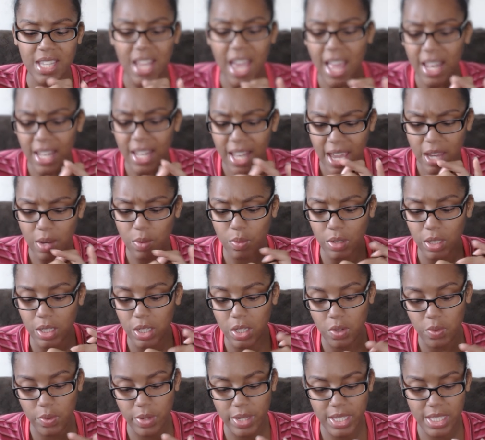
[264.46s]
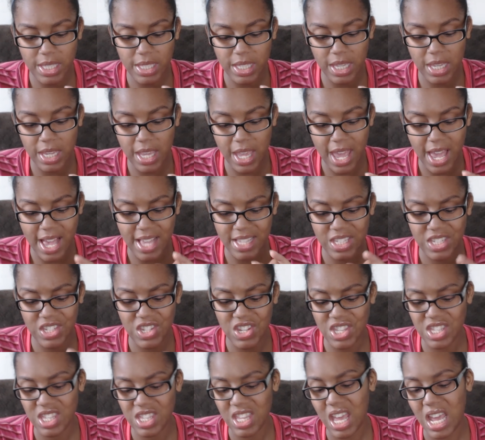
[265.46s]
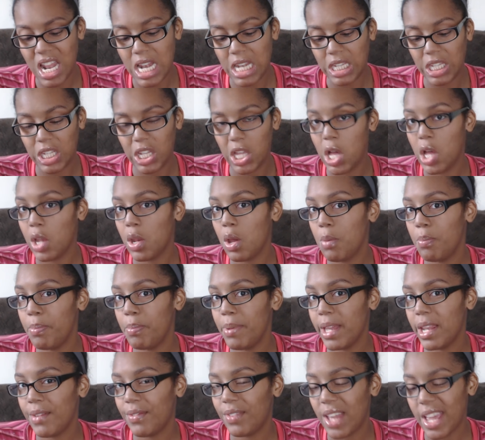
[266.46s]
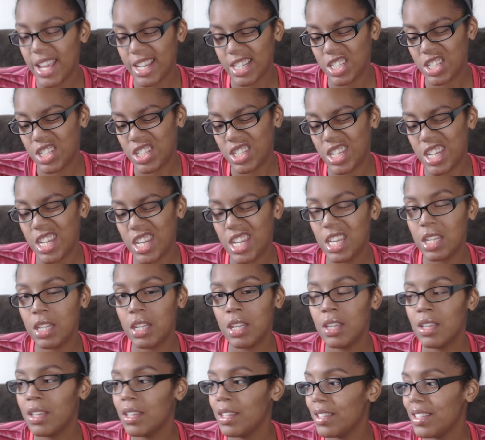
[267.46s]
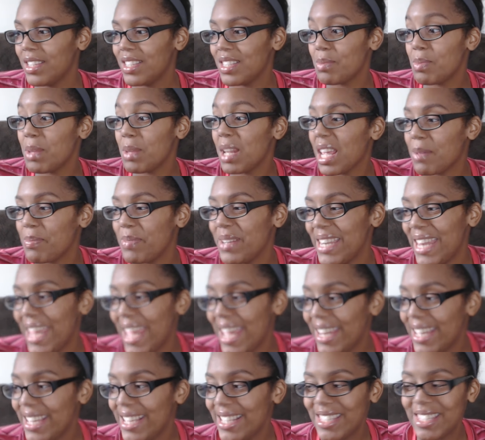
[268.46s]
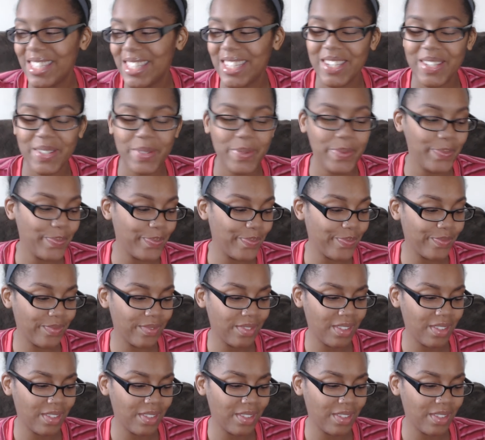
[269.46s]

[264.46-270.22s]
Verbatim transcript: it's not like really greasy. It has just that a little like bit of like sheen. It smells like bananas to you?